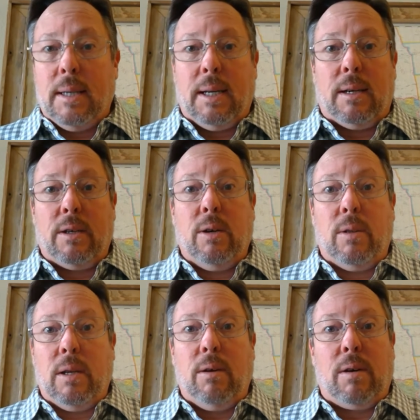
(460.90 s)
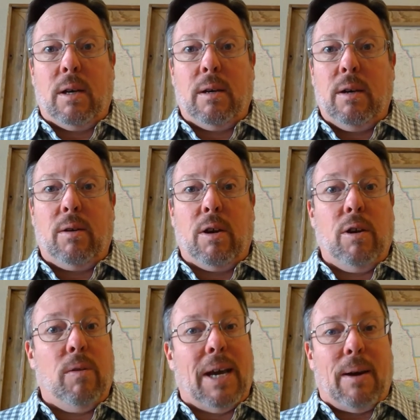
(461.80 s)
You can
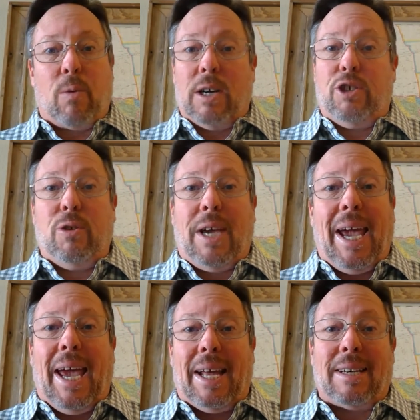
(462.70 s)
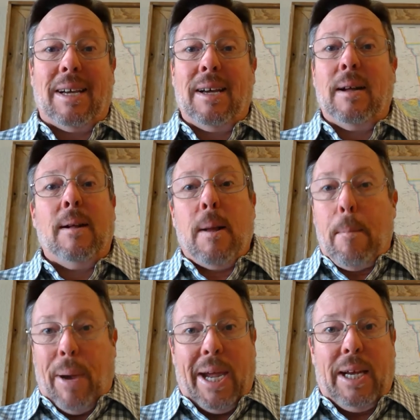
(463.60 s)
do that, whereas you can't
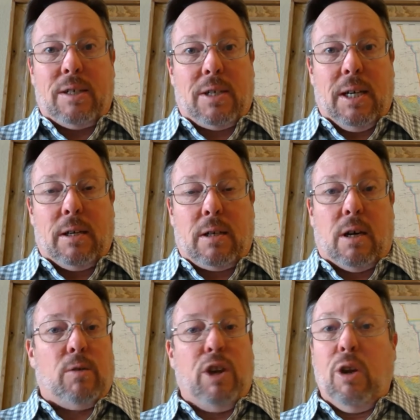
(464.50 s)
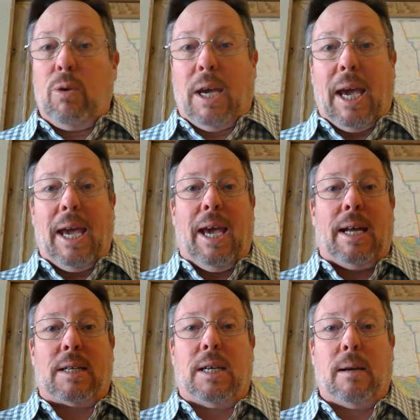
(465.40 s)
paint silicone. You
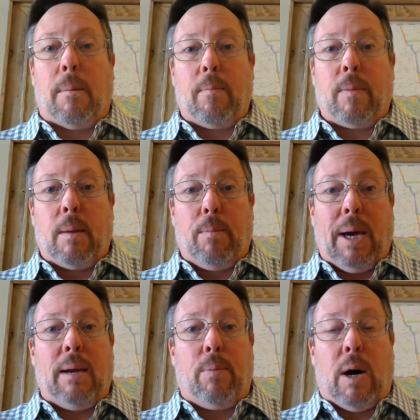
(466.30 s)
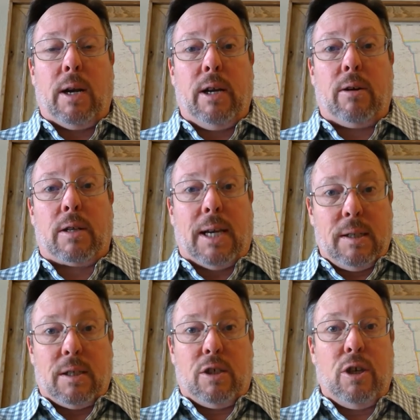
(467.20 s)
can't paint
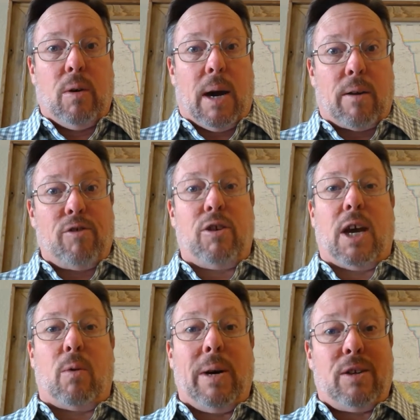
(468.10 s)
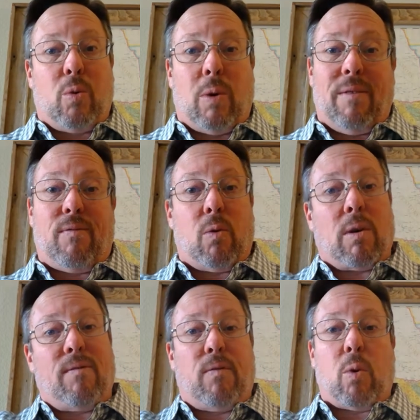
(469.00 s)
polyurethanes in 2 hours. You got to wait 24
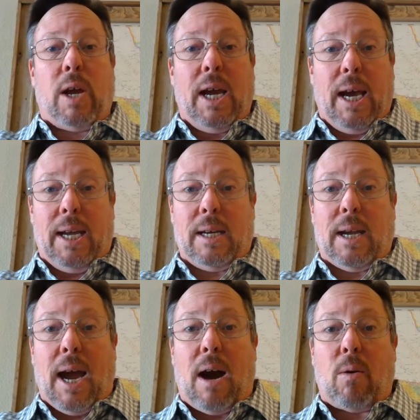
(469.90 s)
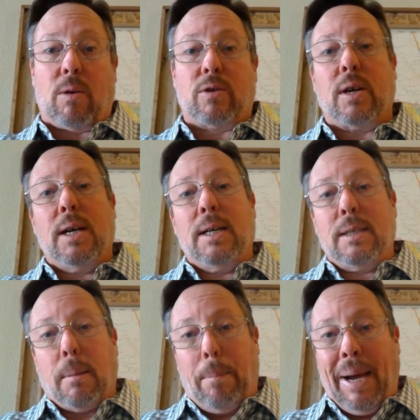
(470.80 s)
to 48 hours
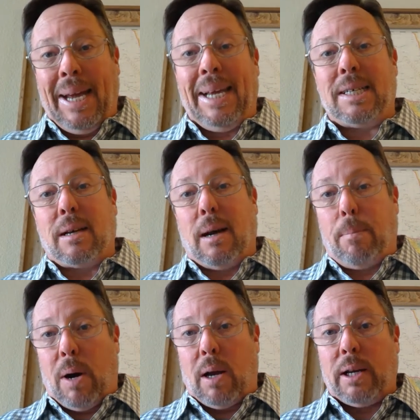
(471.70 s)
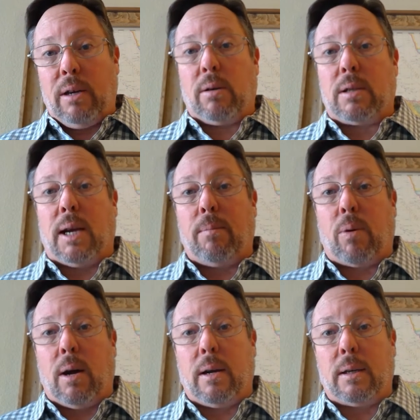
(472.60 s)
to paint a polyurethane
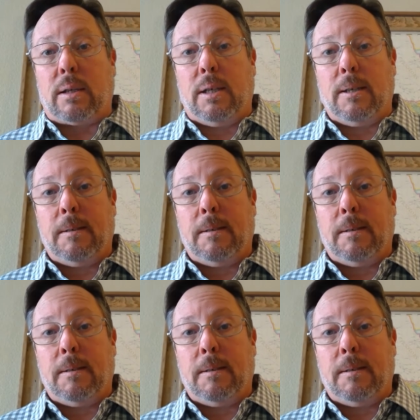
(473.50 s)
product.